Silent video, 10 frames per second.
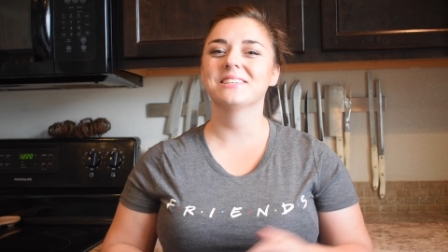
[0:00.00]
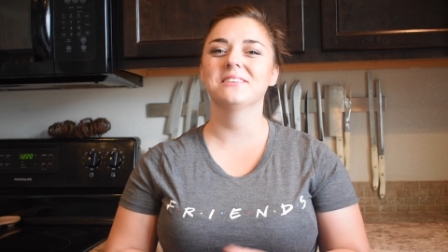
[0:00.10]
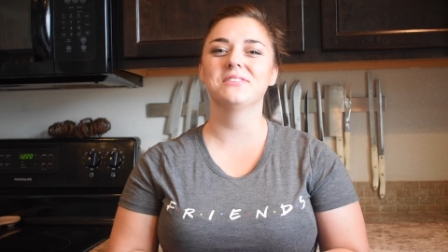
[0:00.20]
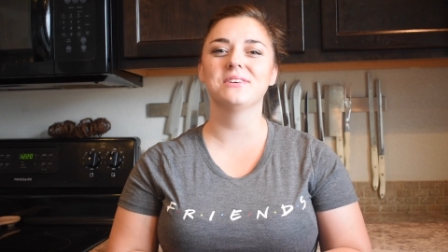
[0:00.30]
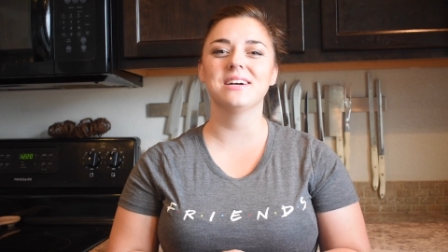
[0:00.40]

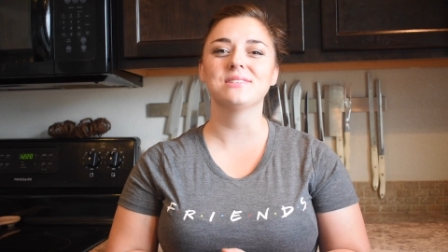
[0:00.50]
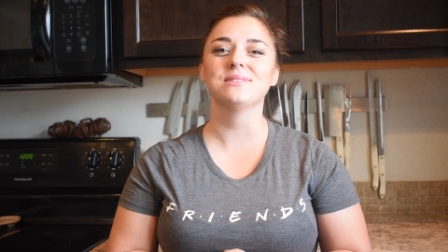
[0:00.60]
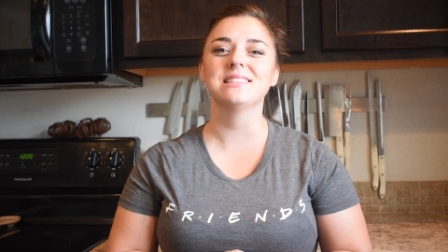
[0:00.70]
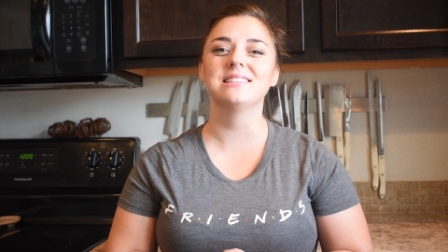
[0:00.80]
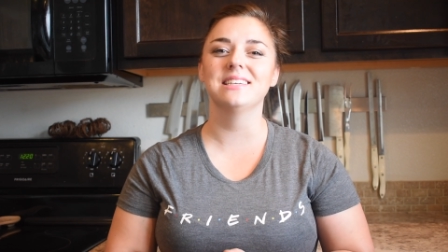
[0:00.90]
so if you guys want
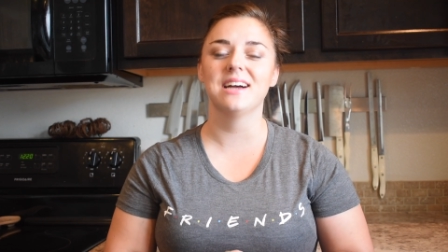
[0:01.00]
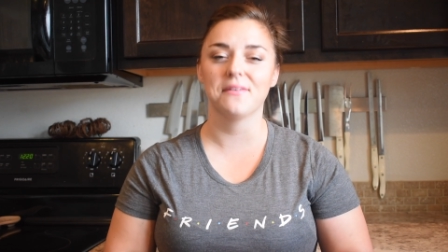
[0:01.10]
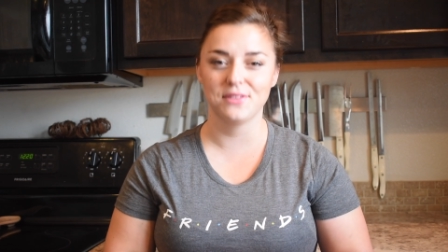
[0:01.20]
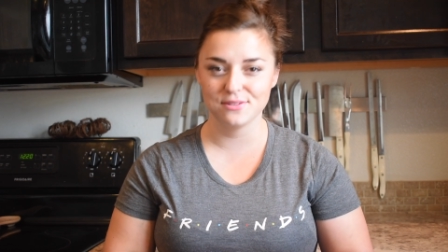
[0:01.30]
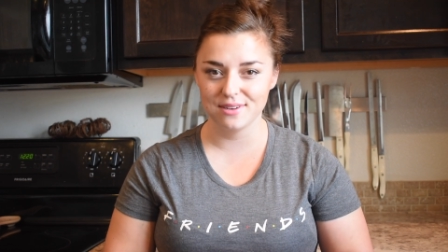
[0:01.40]
to see how
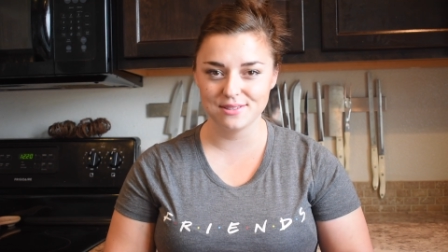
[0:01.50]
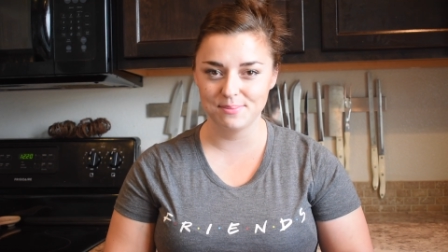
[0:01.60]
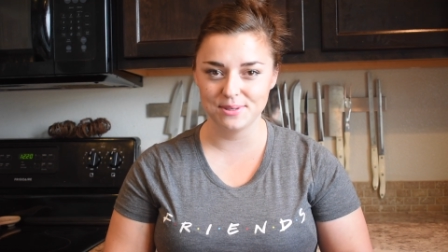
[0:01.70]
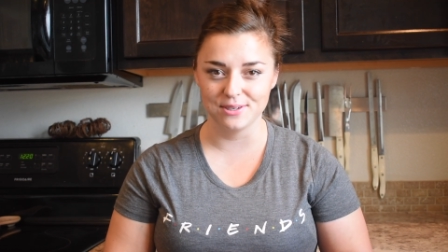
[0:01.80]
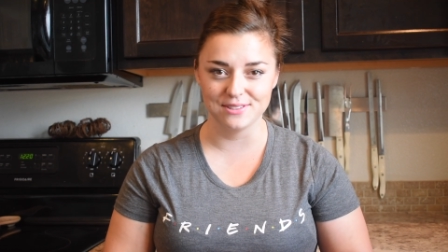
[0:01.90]
this
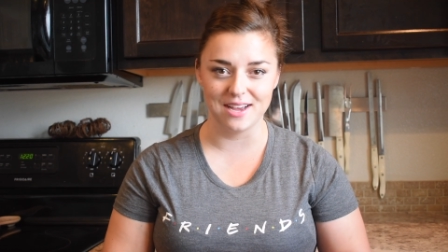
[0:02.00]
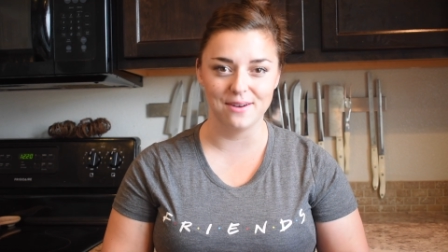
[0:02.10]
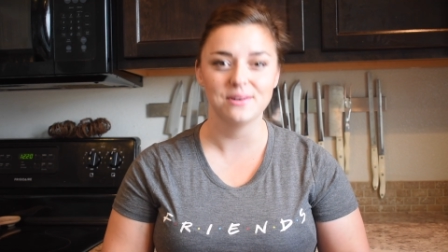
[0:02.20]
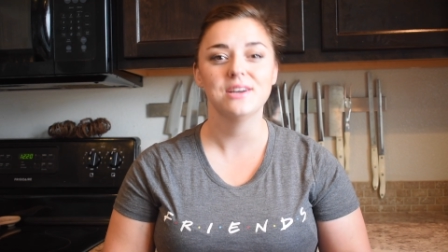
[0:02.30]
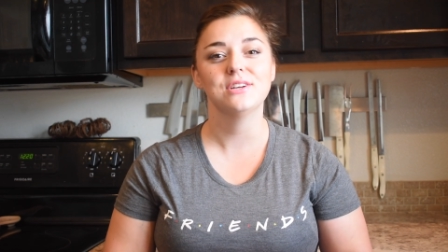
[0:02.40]
recipe turns
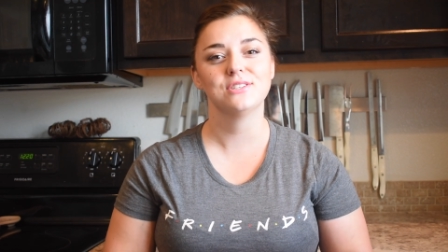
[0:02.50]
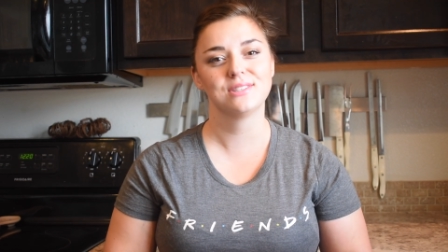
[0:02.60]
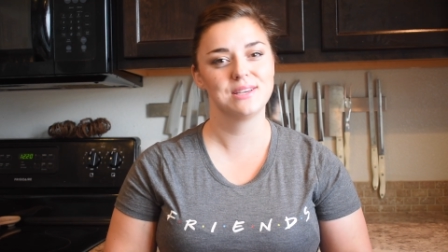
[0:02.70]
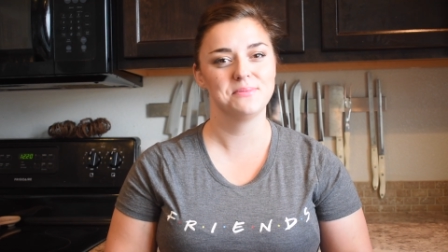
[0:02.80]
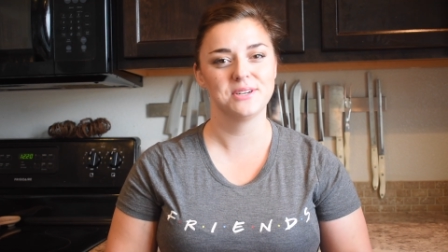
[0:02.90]
out,
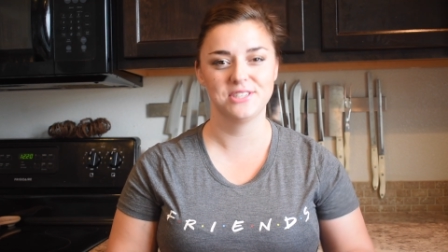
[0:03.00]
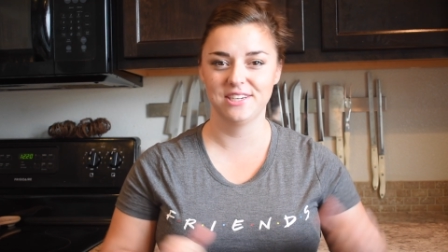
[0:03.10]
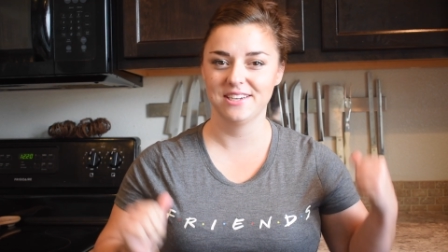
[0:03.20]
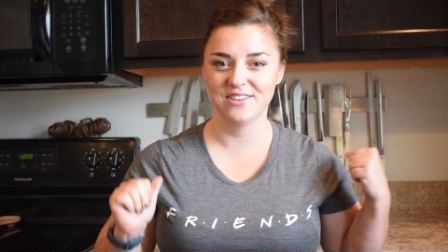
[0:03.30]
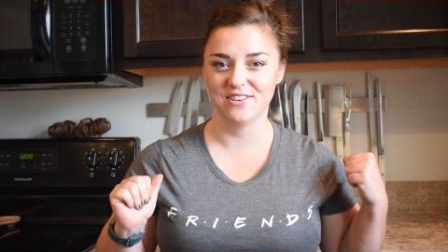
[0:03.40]
just keep
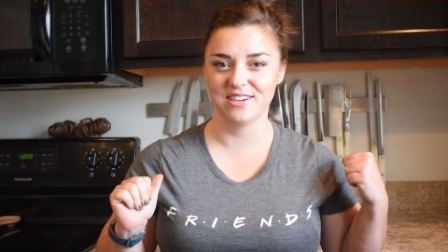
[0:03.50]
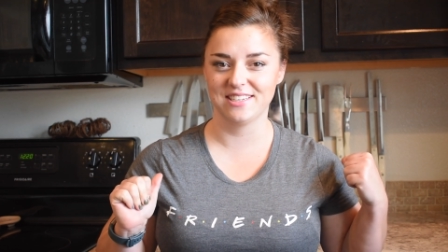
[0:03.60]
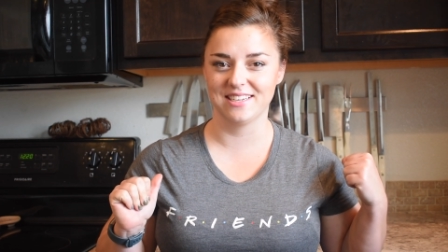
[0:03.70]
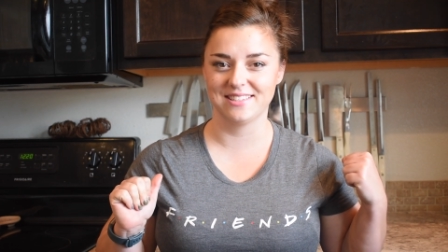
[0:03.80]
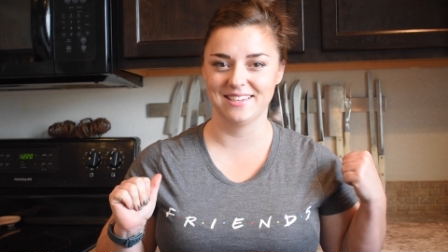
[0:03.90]
watching and I'll get
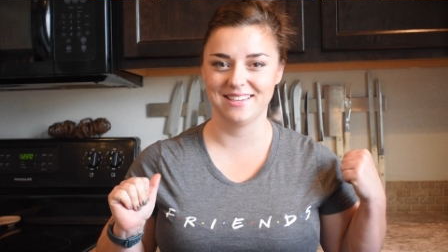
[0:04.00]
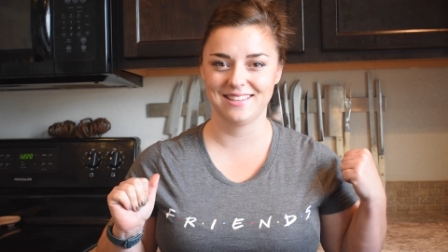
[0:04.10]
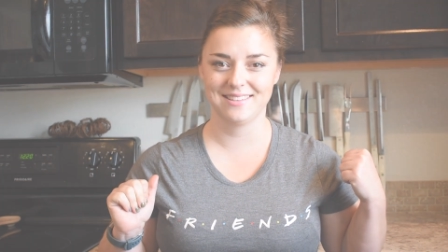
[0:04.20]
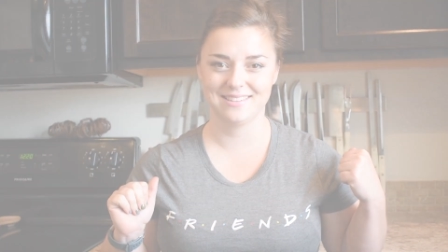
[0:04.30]
testing.